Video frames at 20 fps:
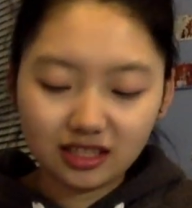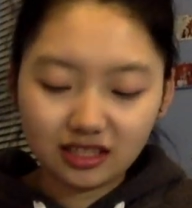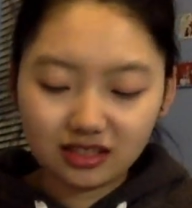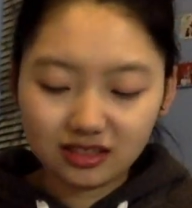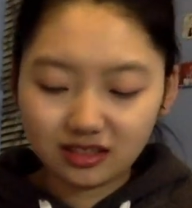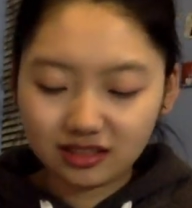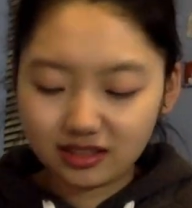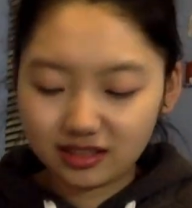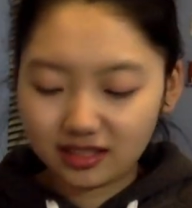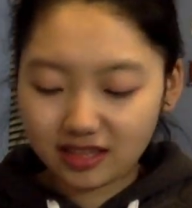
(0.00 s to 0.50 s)

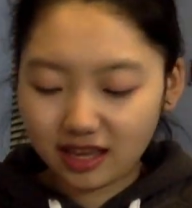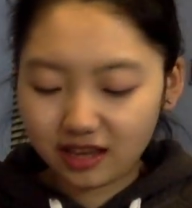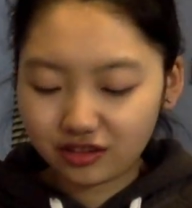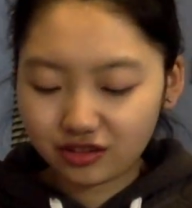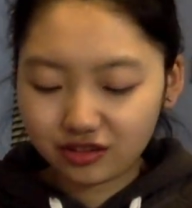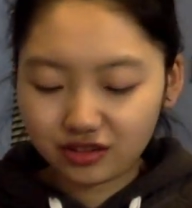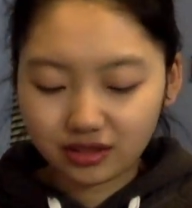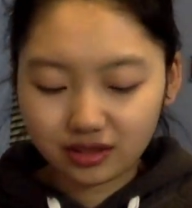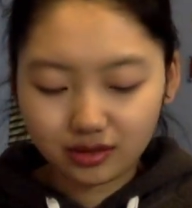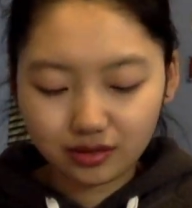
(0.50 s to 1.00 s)
So it's
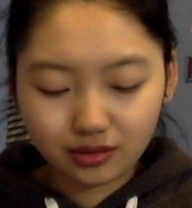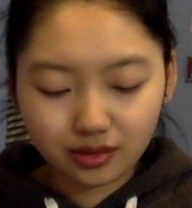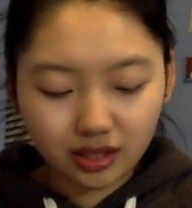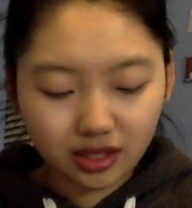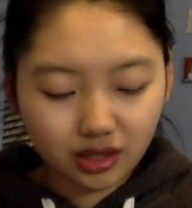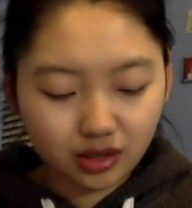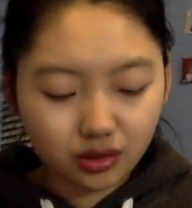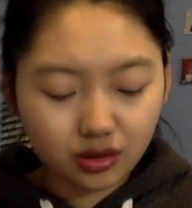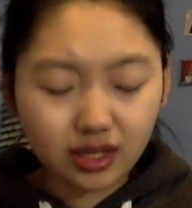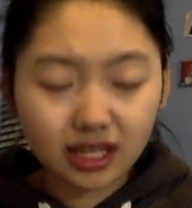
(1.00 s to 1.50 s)
actually really
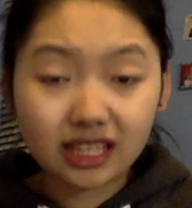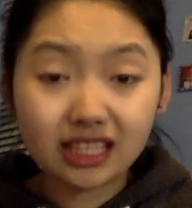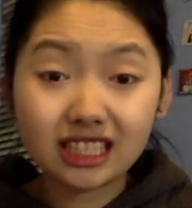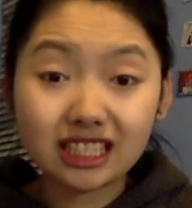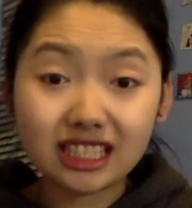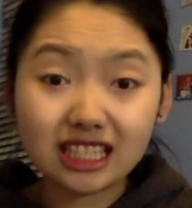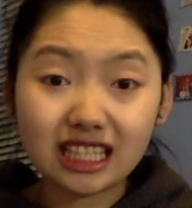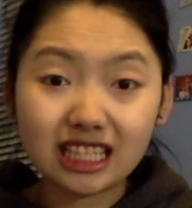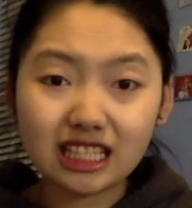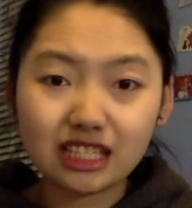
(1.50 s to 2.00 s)
cool. And
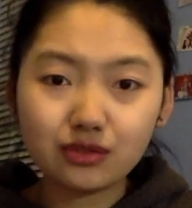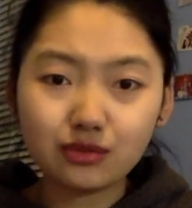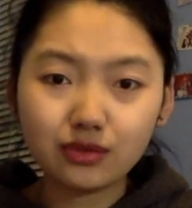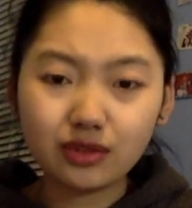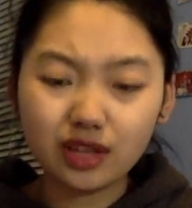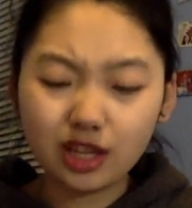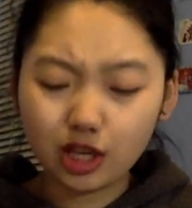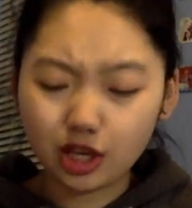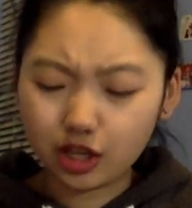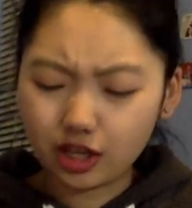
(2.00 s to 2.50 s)
it tastes
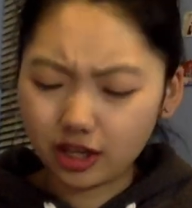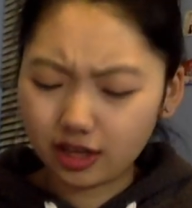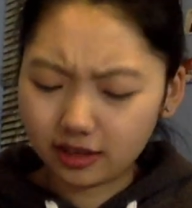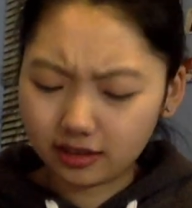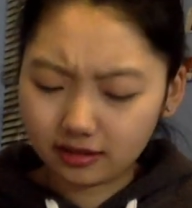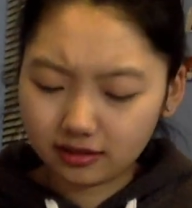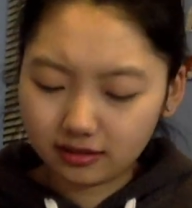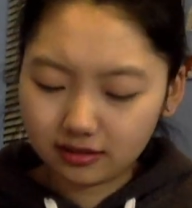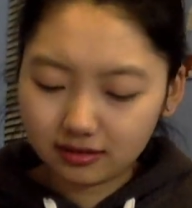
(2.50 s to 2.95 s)
really good.